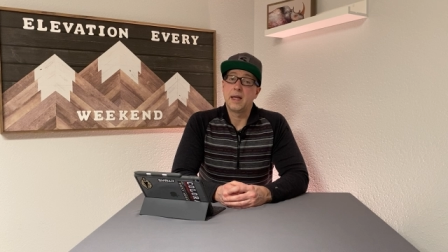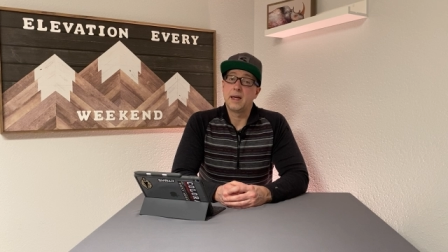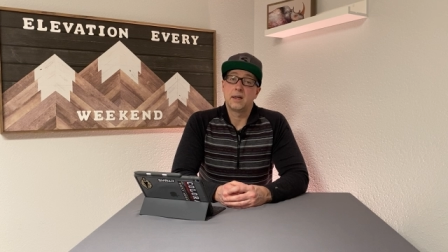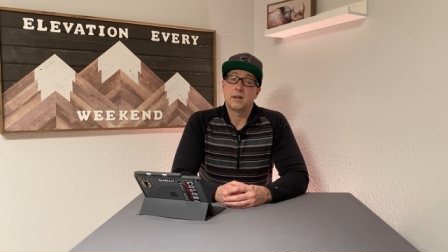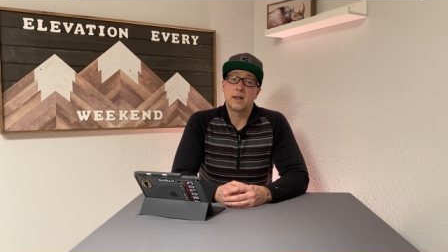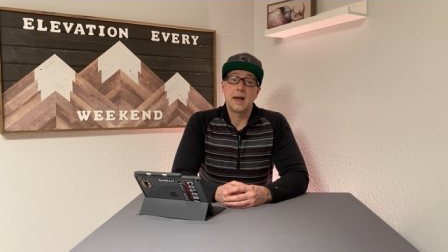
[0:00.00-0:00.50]
and
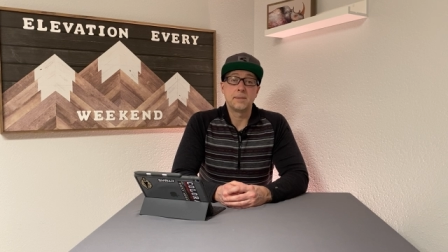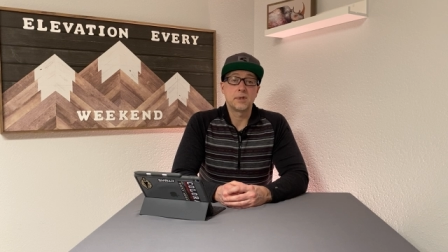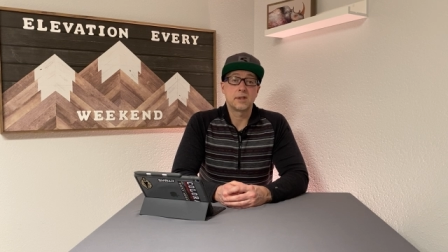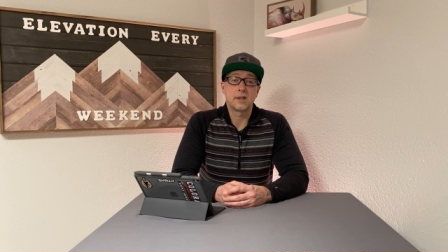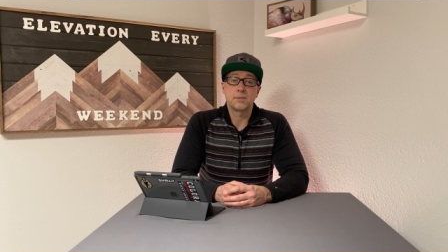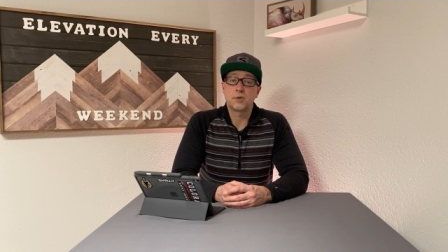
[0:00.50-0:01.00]
it
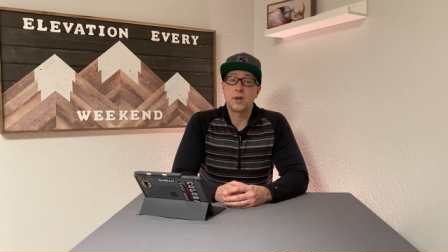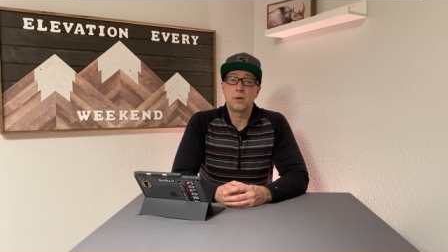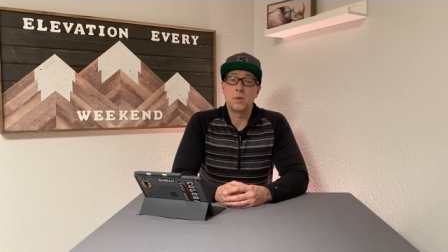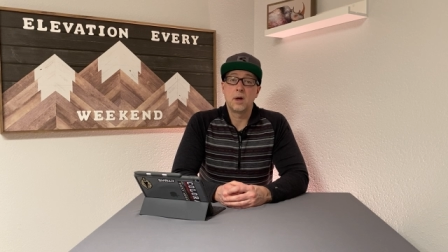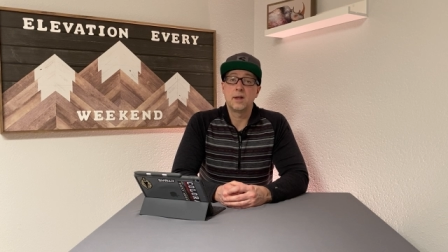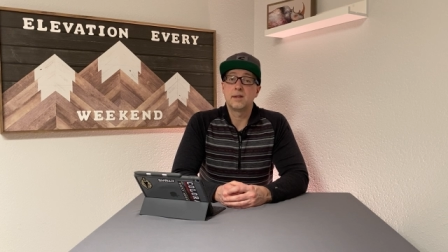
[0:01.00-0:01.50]
climbs exceptionally
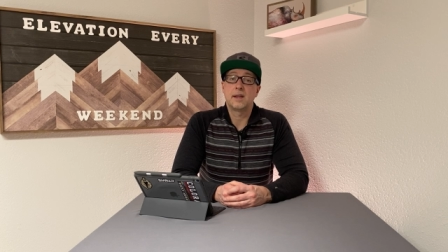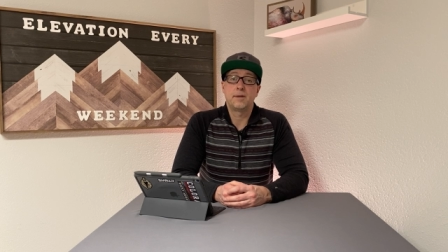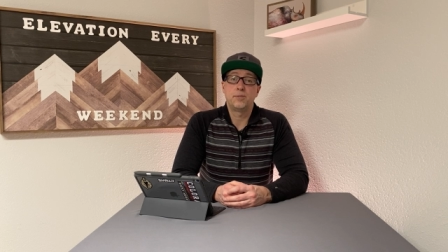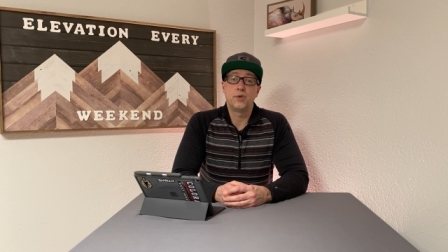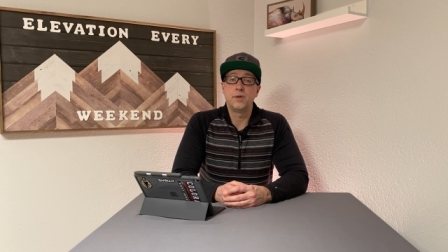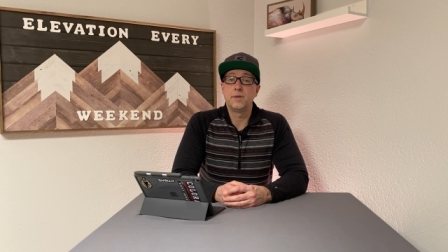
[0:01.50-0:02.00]
well, as
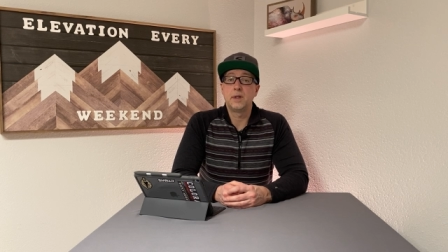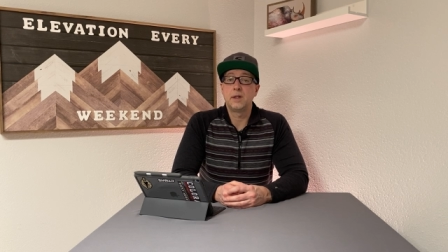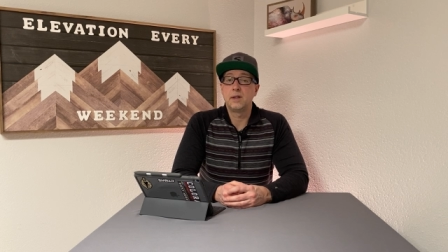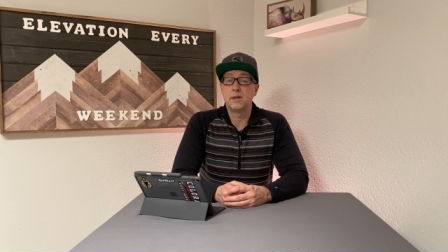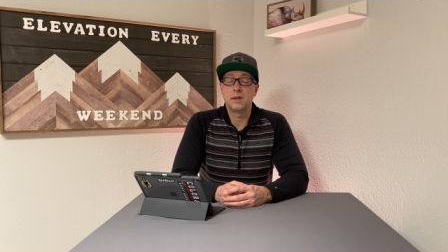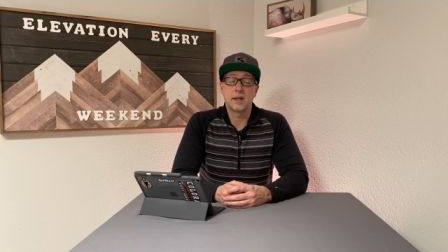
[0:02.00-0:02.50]
I've proven.
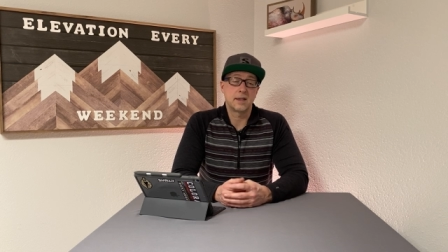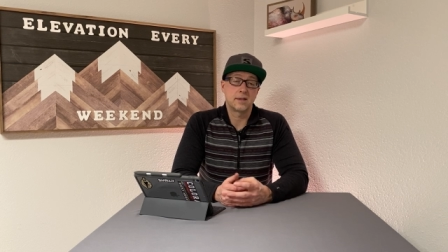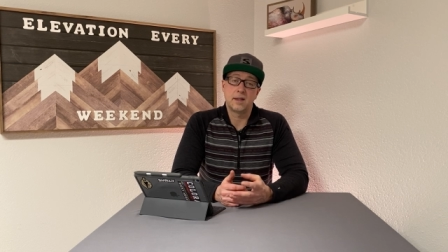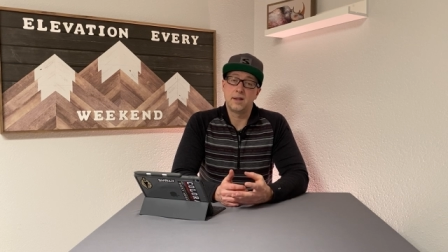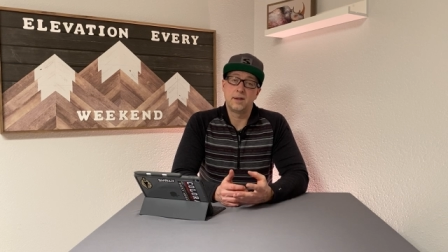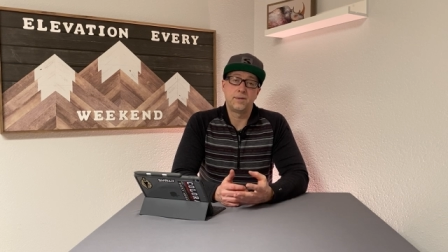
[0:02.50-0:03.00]
And like I
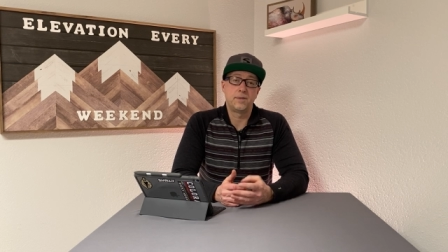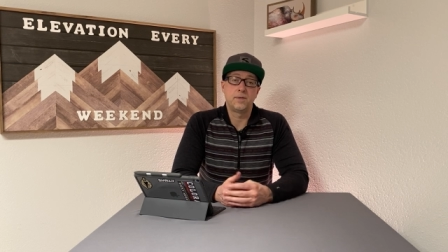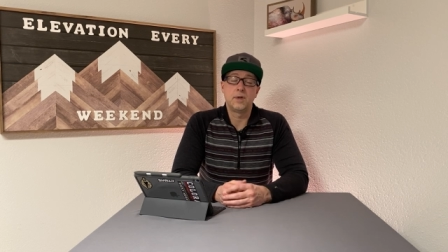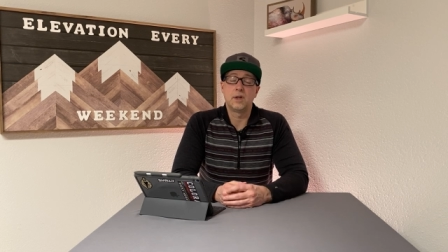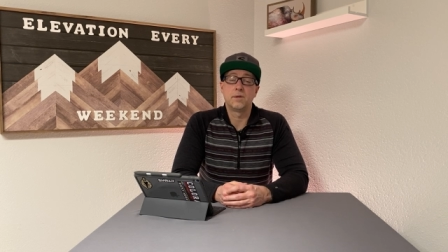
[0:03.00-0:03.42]
said, if